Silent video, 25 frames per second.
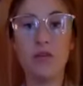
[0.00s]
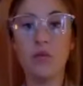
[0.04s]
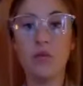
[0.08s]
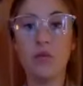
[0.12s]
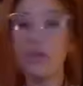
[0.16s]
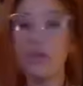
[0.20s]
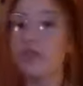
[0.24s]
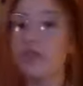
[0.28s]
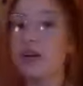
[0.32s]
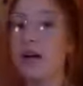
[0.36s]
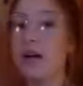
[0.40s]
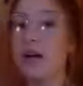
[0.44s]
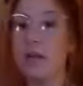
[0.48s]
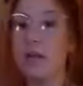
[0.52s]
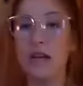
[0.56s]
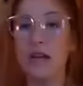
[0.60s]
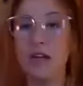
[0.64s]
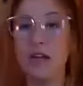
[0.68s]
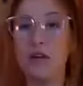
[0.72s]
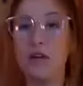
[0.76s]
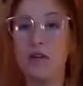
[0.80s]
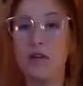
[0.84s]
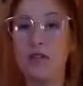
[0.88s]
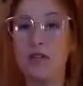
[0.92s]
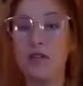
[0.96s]
work for a company
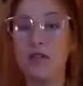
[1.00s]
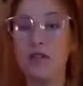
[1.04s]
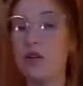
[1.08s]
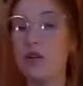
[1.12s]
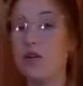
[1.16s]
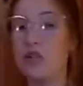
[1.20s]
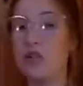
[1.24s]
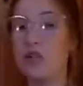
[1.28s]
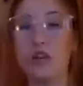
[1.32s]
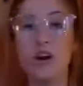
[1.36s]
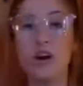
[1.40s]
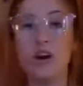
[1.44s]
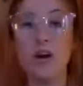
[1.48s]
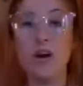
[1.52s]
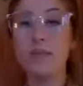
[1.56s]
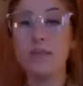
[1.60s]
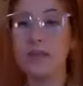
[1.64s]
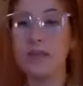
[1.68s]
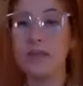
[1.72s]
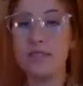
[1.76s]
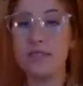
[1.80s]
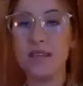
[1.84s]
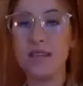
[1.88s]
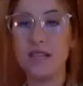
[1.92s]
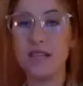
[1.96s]
in Nova Scotia on
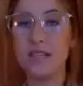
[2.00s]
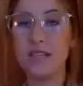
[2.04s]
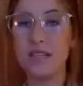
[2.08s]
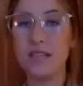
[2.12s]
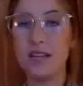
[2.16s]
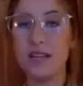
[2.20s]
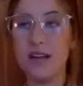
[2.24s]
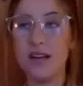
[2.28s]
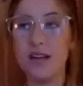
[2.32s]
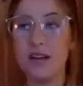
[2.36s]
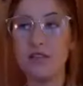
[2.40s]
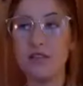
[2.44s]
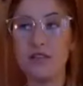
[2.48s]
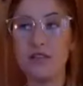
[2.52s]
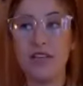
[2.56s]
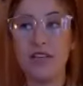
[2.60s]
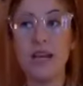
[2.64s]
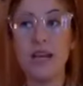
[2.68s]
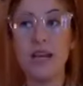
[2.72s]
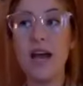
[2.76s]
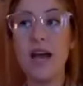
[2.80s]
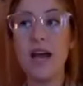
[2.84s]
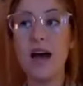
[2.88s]
opposite sides of the country.